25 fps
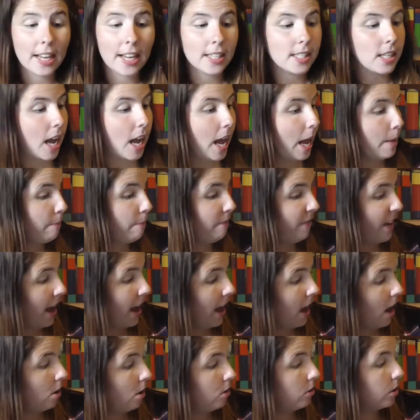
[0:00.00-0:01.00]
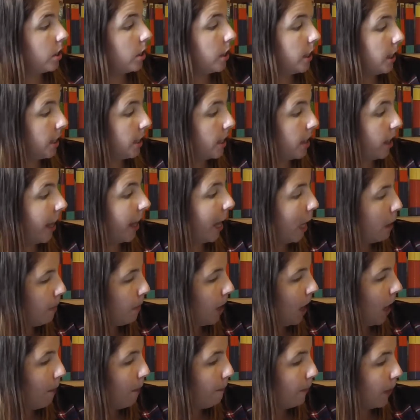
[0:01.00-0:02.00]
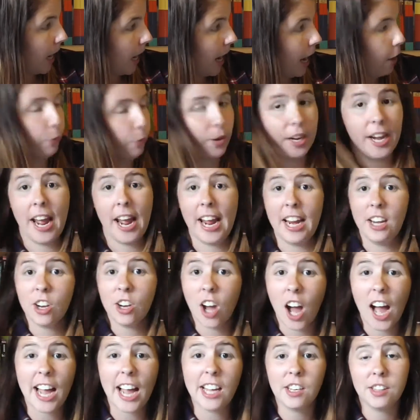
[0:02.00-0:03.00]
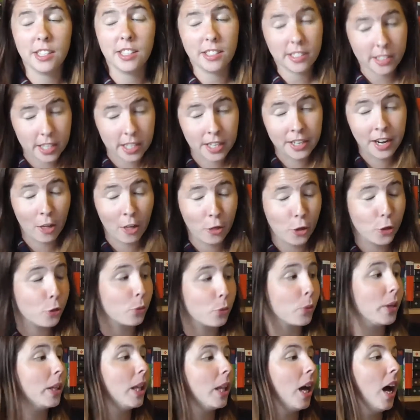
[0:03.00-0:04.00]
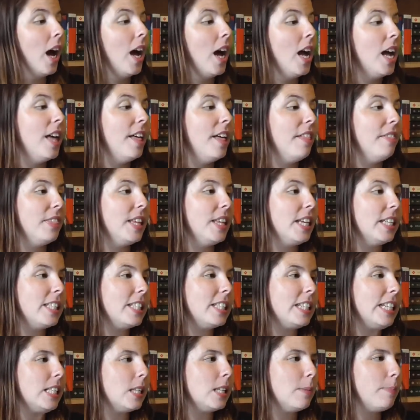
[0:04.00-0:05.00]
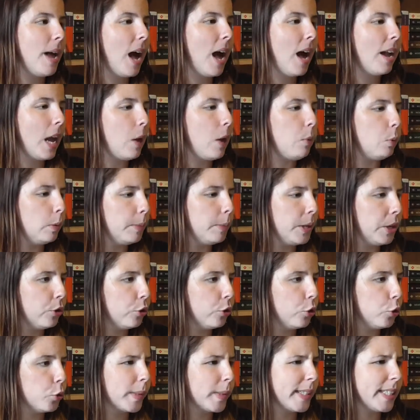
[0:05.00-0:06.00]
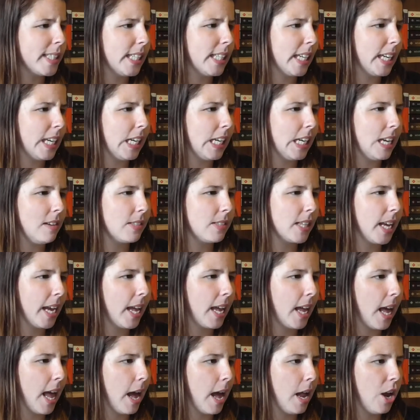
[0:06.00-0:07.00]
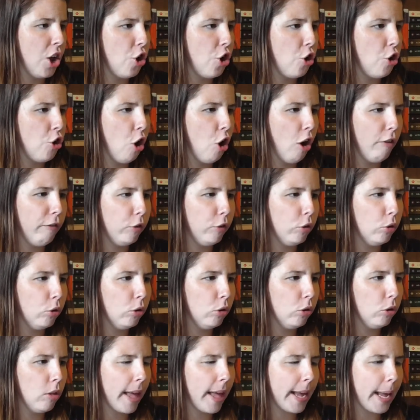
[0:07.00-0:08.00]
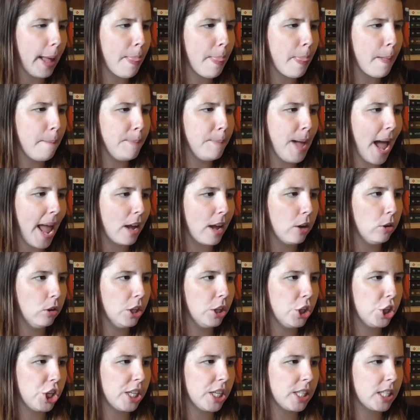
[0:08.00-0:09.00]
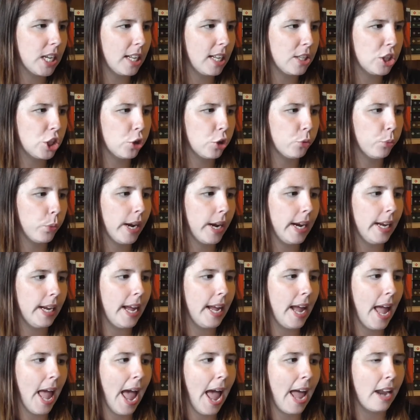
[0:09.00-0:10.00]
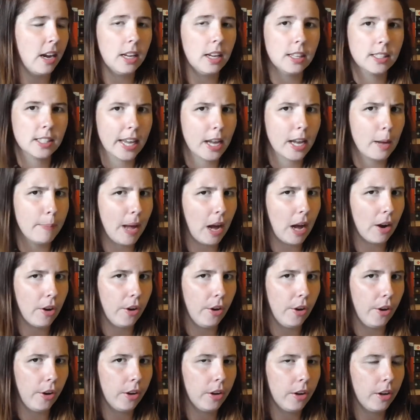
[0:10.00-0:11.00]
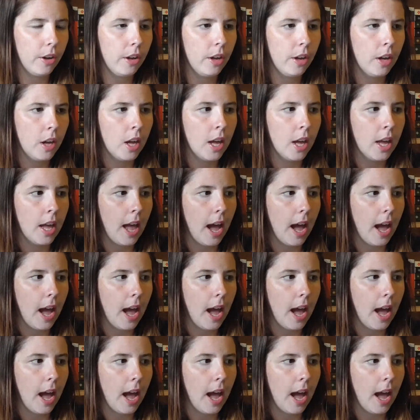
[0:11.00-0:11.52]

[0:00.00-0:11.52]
Next, I found Disclaimer by Renee Knight. This is another thriller. This is about a woman who receives like a novel like in the mail, and she starts to read it, and it's like about her.